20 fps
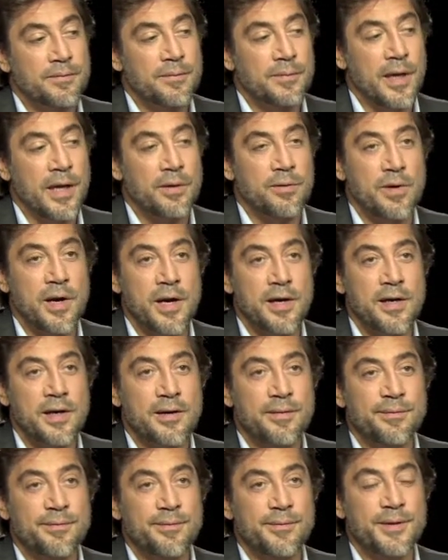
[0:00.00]
Blade
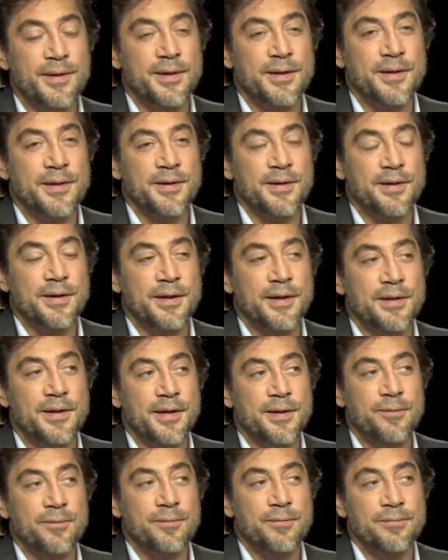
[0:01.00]
Runner, and
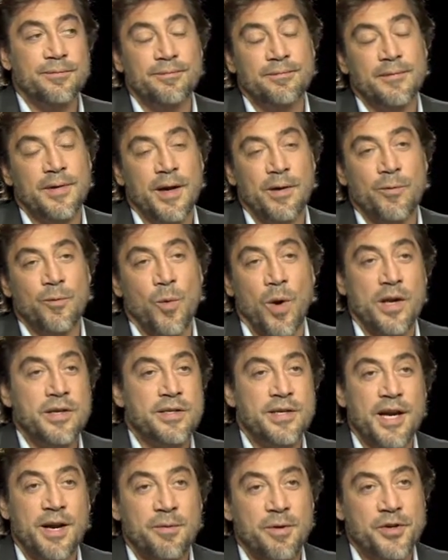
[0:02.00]
then one
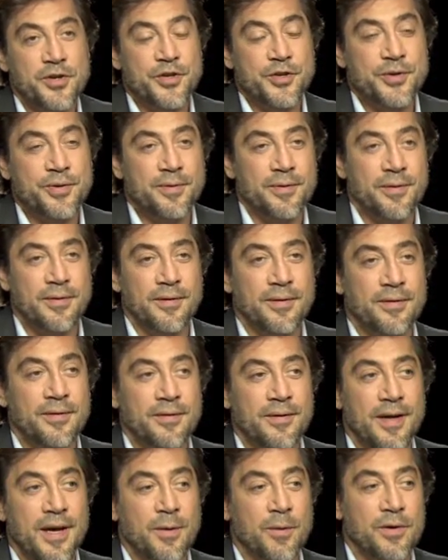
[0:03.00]
day
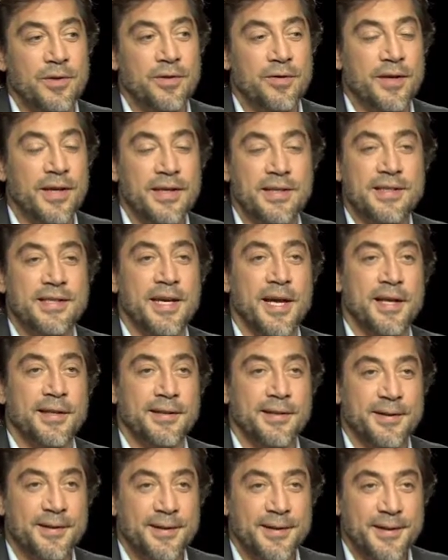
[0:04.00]
I was on his set,
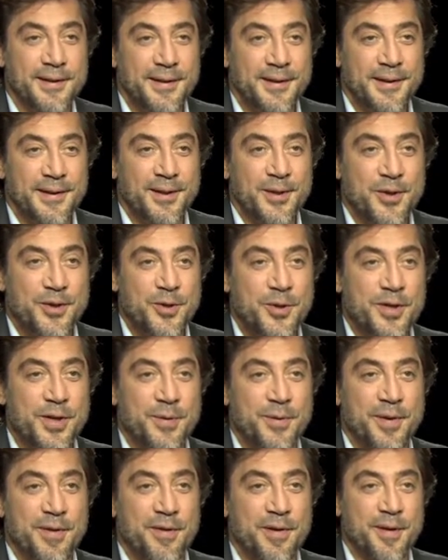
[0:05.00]

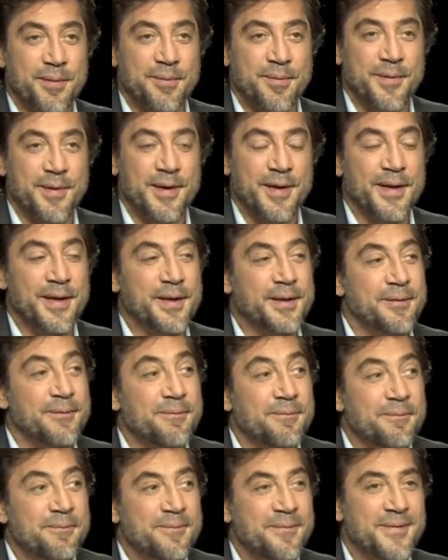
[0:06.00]
shooting with him, and
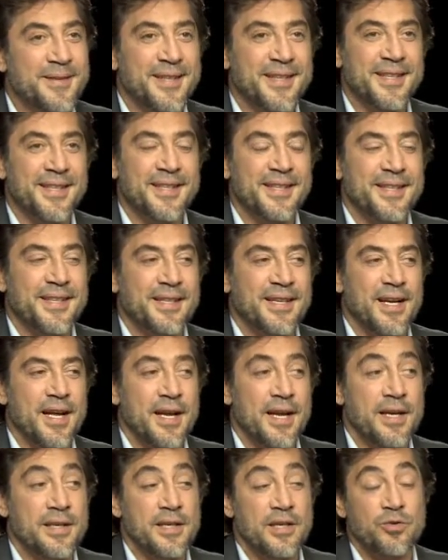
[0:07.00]

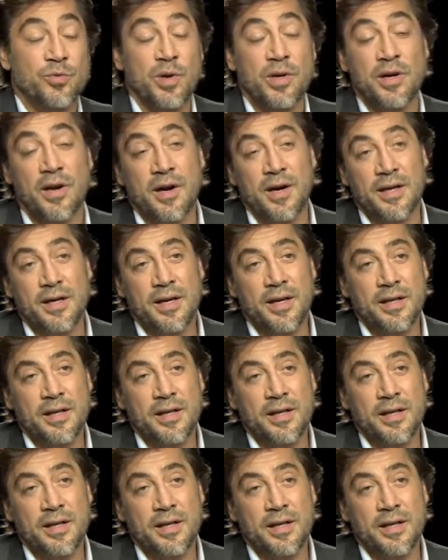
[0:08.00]
he's a sweetheart.